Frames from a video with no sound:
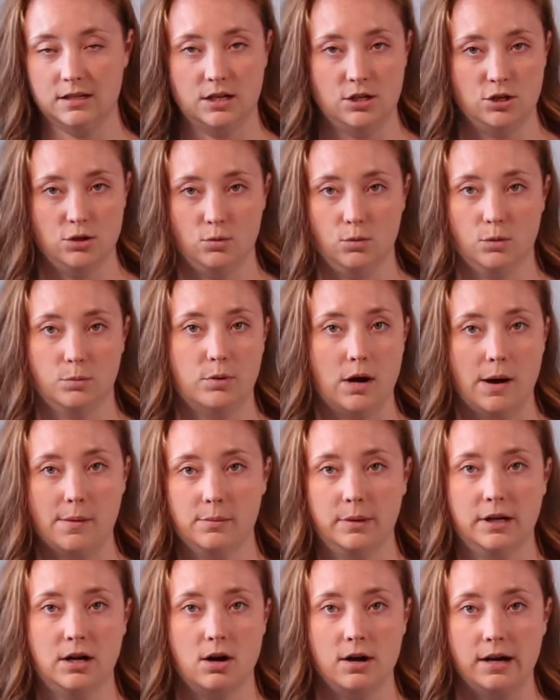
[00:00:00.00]
that you will
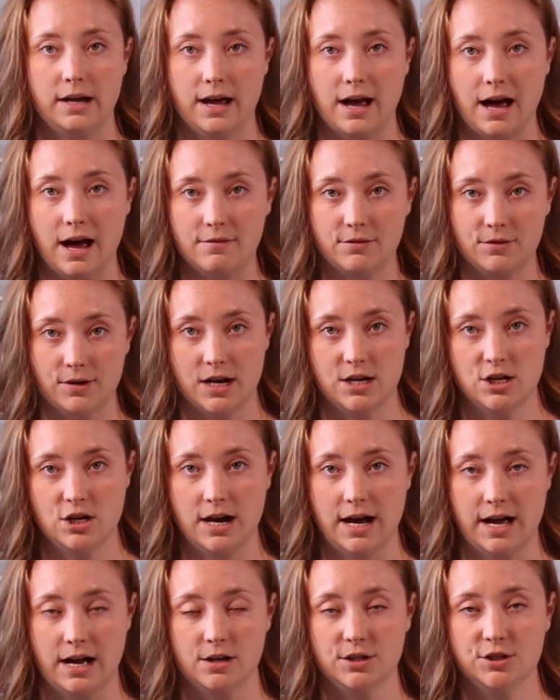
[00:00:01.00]
probably already have around
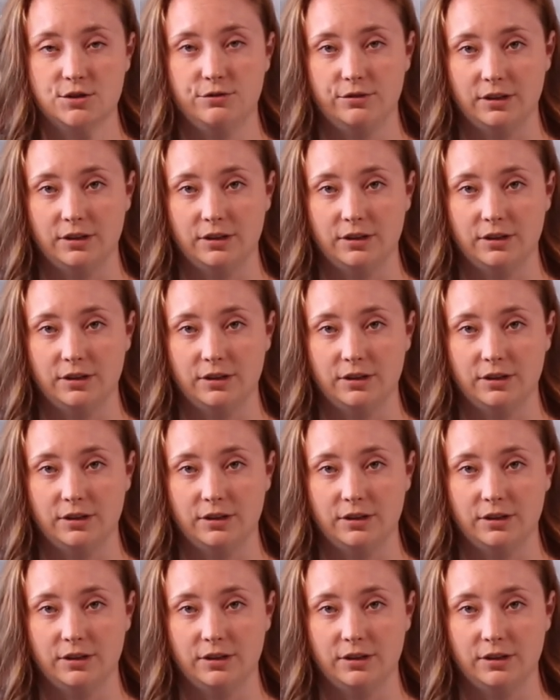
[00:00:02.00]
your house.